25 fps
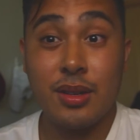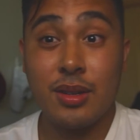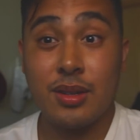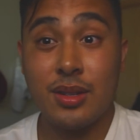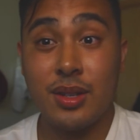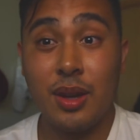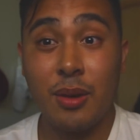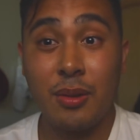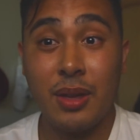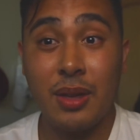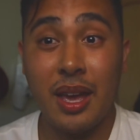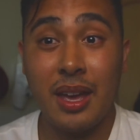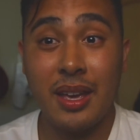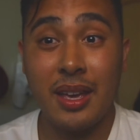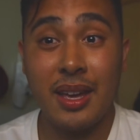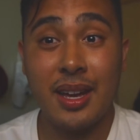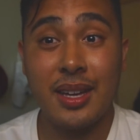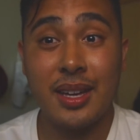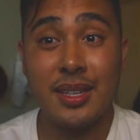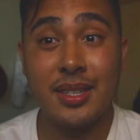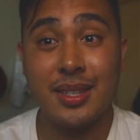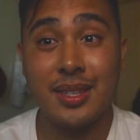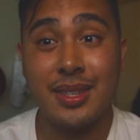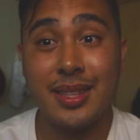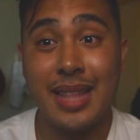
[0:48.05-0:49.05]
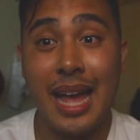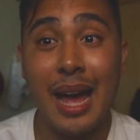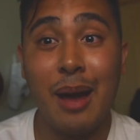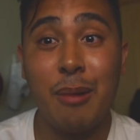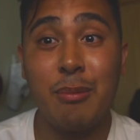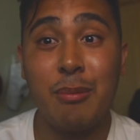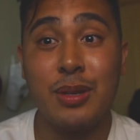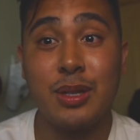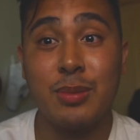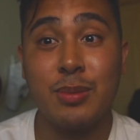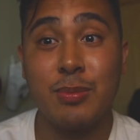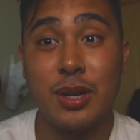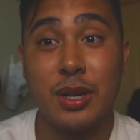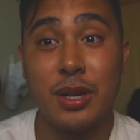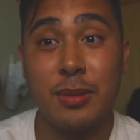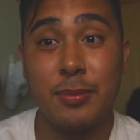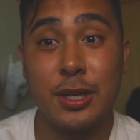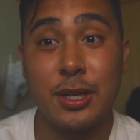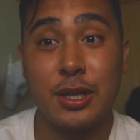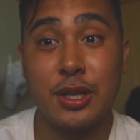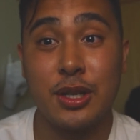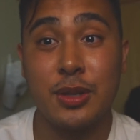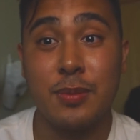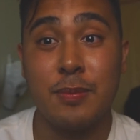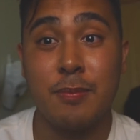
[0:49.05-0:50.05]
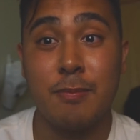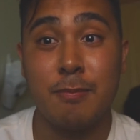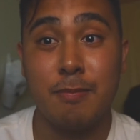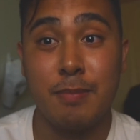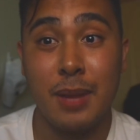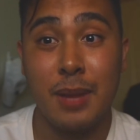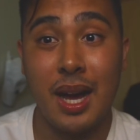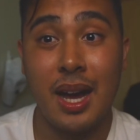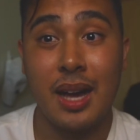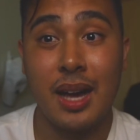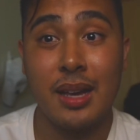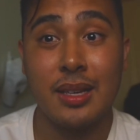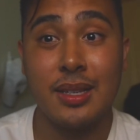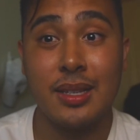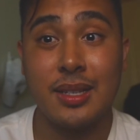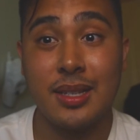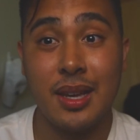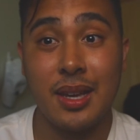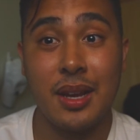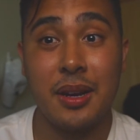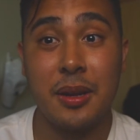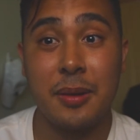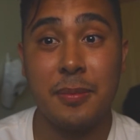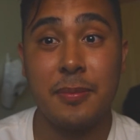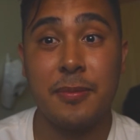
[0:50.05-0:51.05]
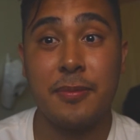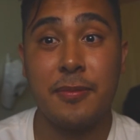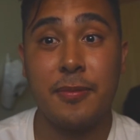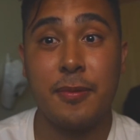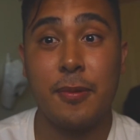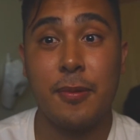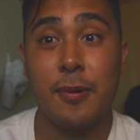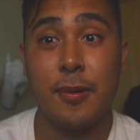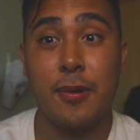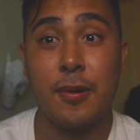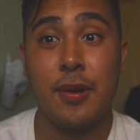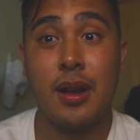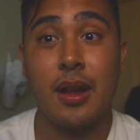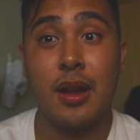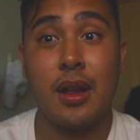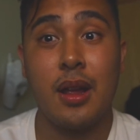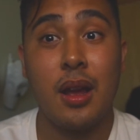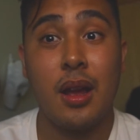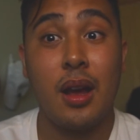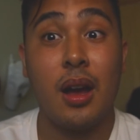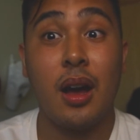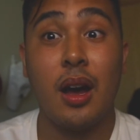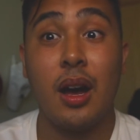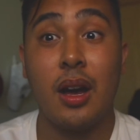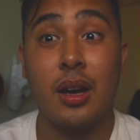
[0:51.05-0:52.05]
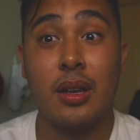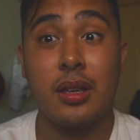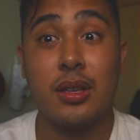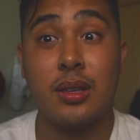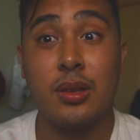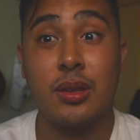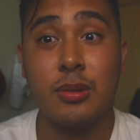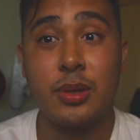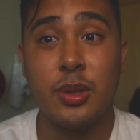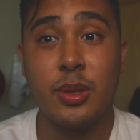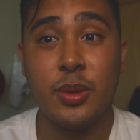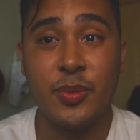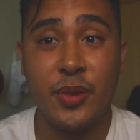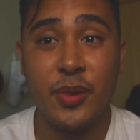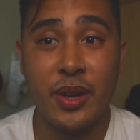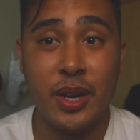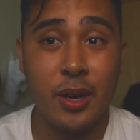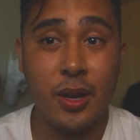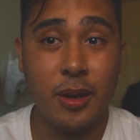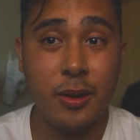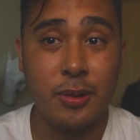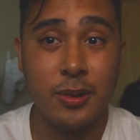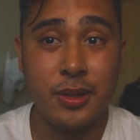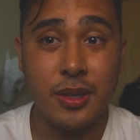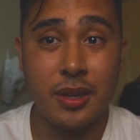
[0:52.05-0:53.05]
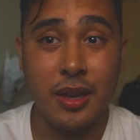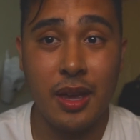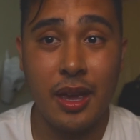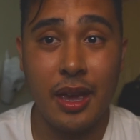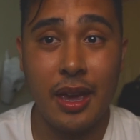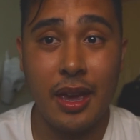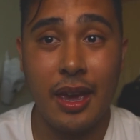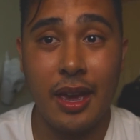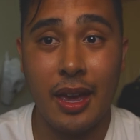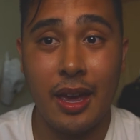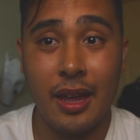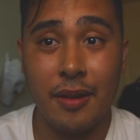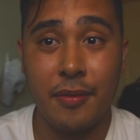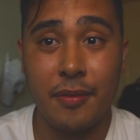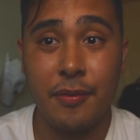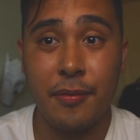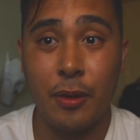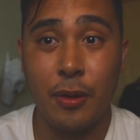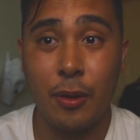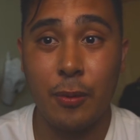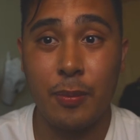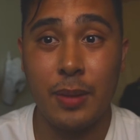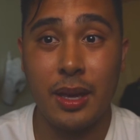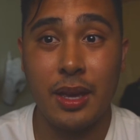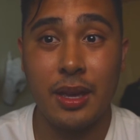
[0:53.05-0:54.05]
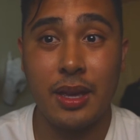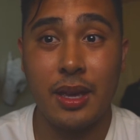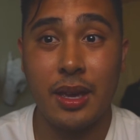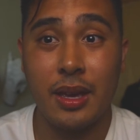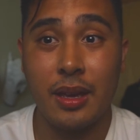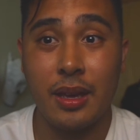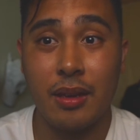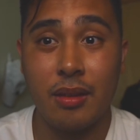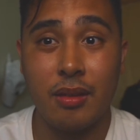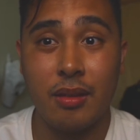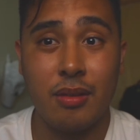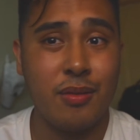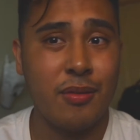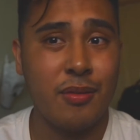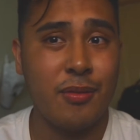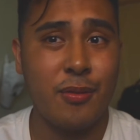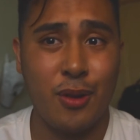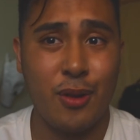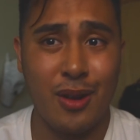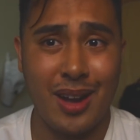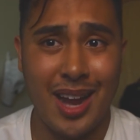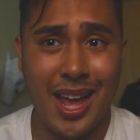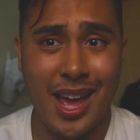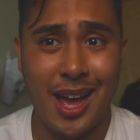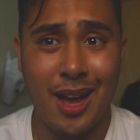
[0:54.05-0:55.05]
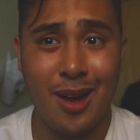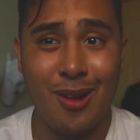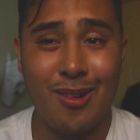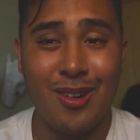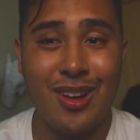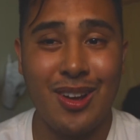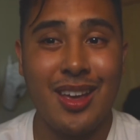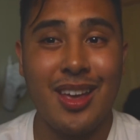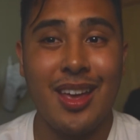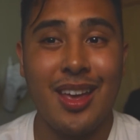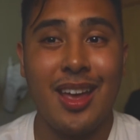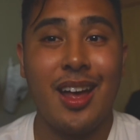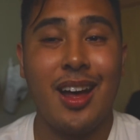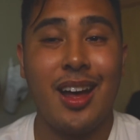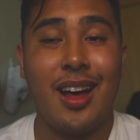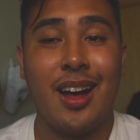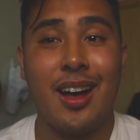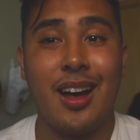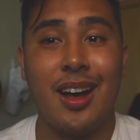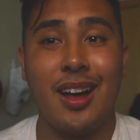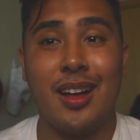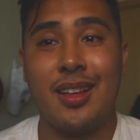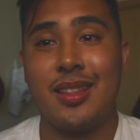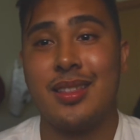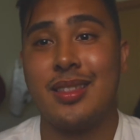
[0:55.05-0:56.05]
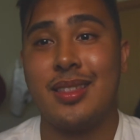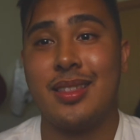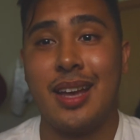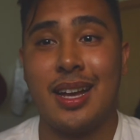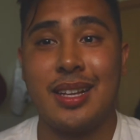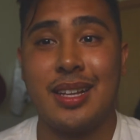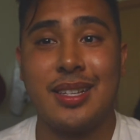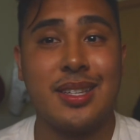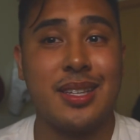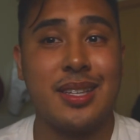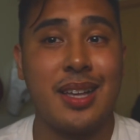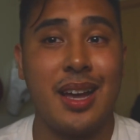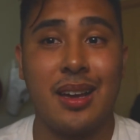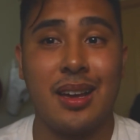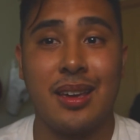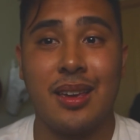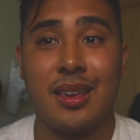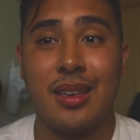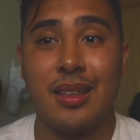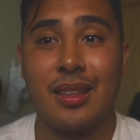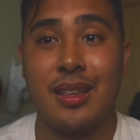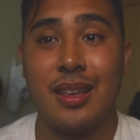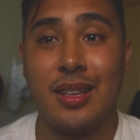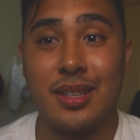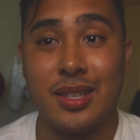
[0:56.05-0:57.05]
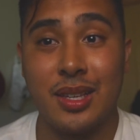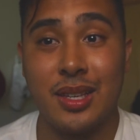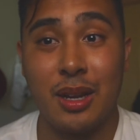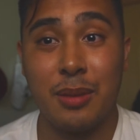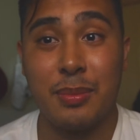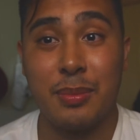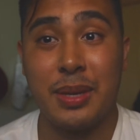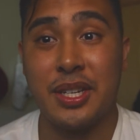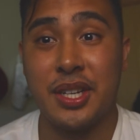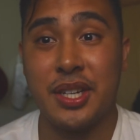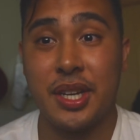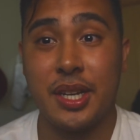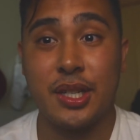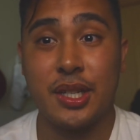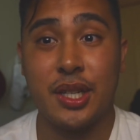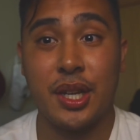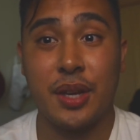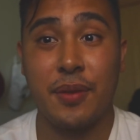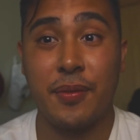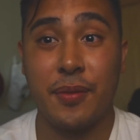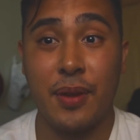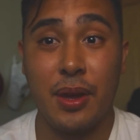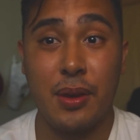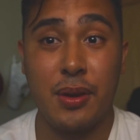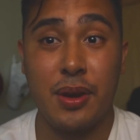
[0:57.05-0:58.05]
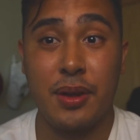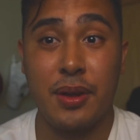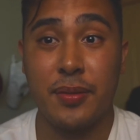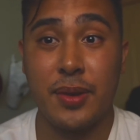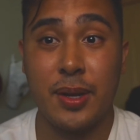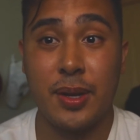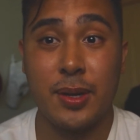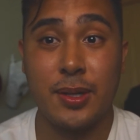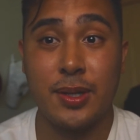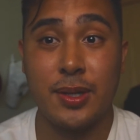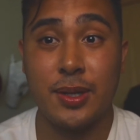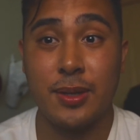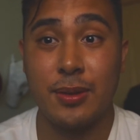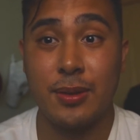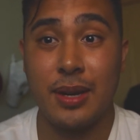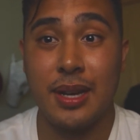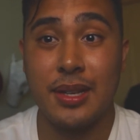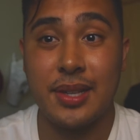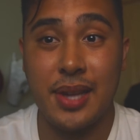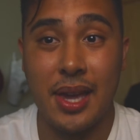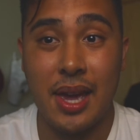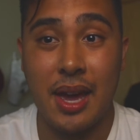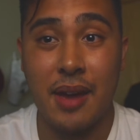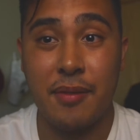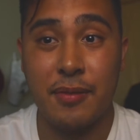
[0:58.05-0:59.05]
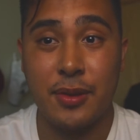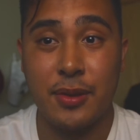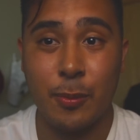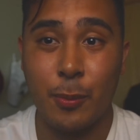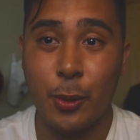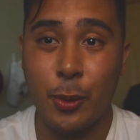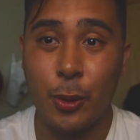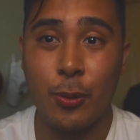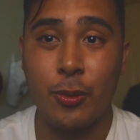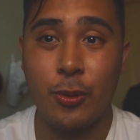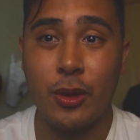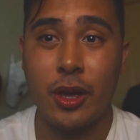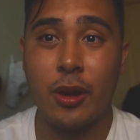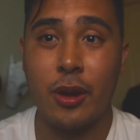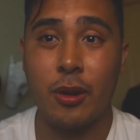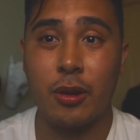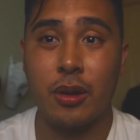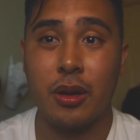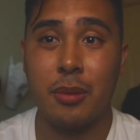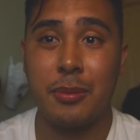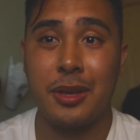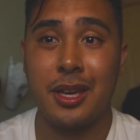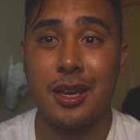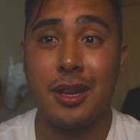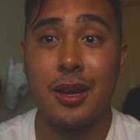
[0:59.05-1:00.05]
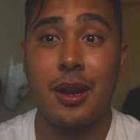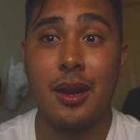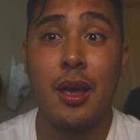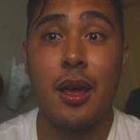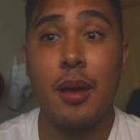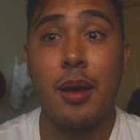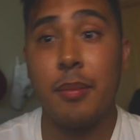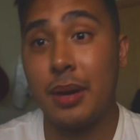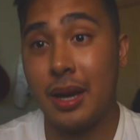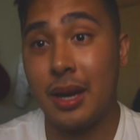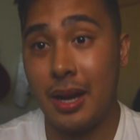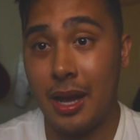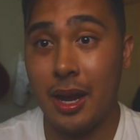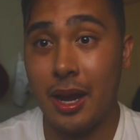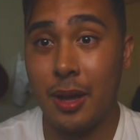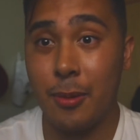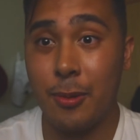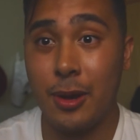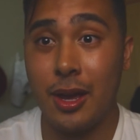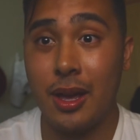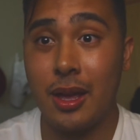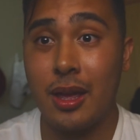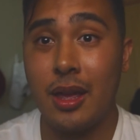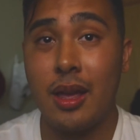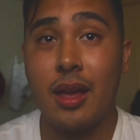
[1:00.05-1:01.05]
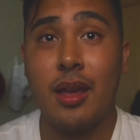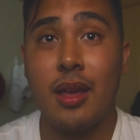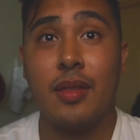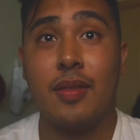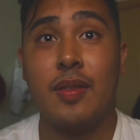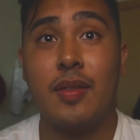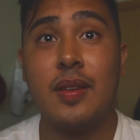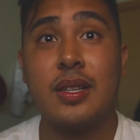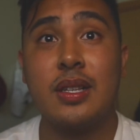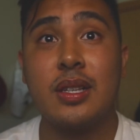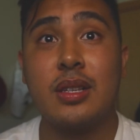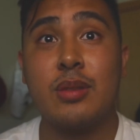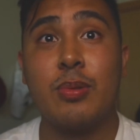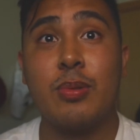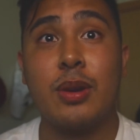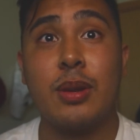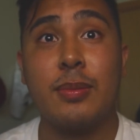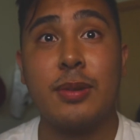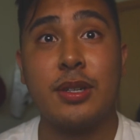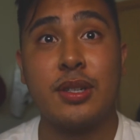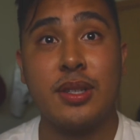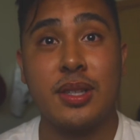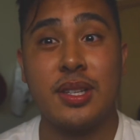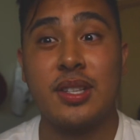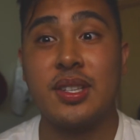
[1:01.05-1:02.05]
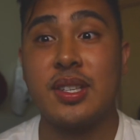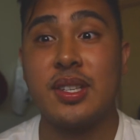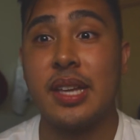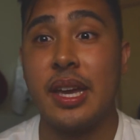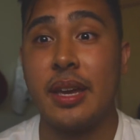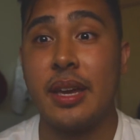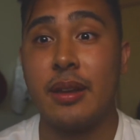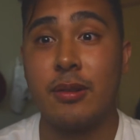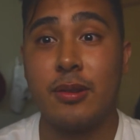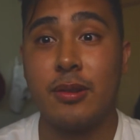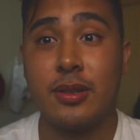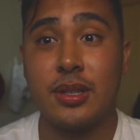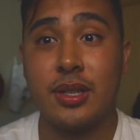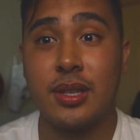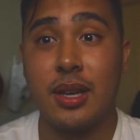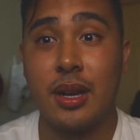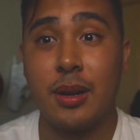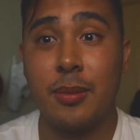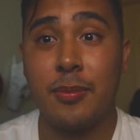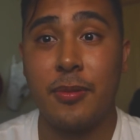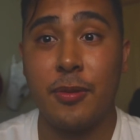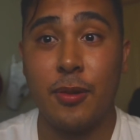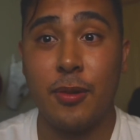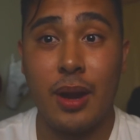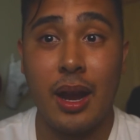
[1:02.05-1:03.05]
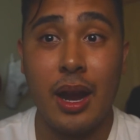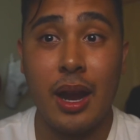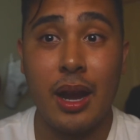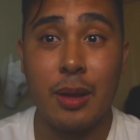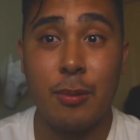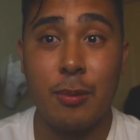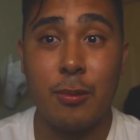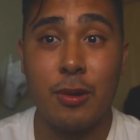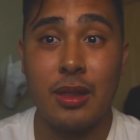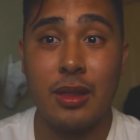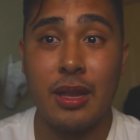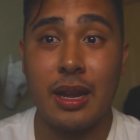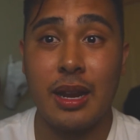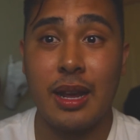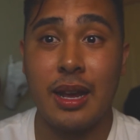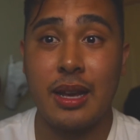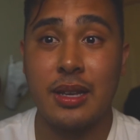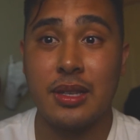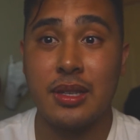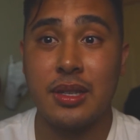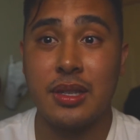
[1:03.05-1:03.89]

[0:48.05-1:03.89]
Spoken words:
So yeah, guys, that was pretty much my setup for YouTube videos and filmmaking for now. It's gonna be changing very soon as I have some new gear coming in. But anyway, this is pretty much the standard setup for anyone that has